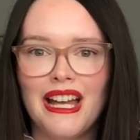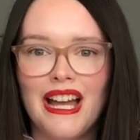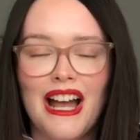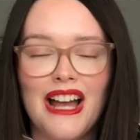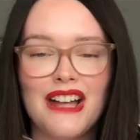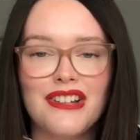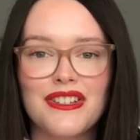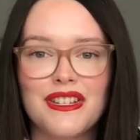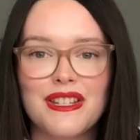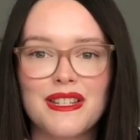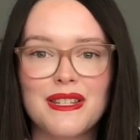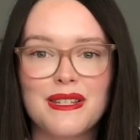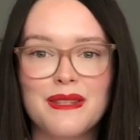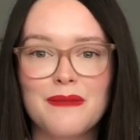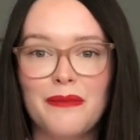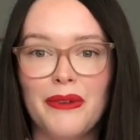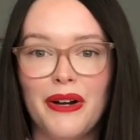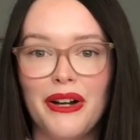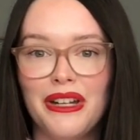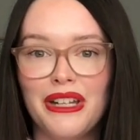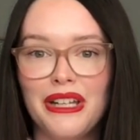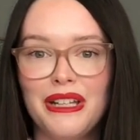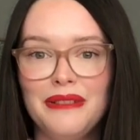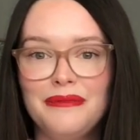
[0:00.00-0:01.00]
I just
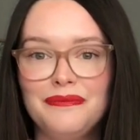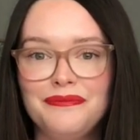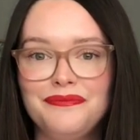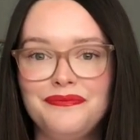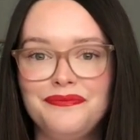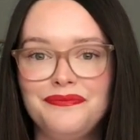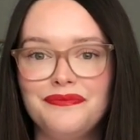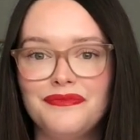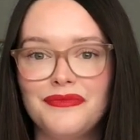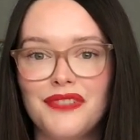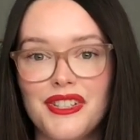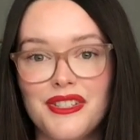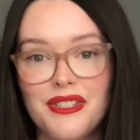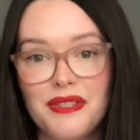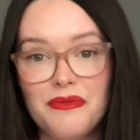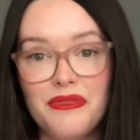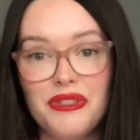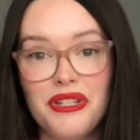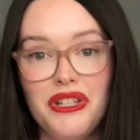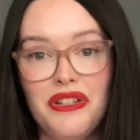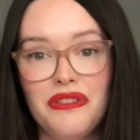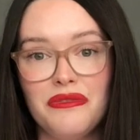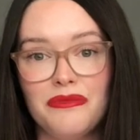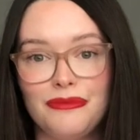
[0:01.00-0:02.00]
bought it because it was
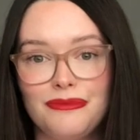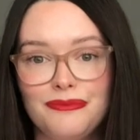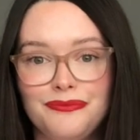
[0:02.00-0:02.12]
cute.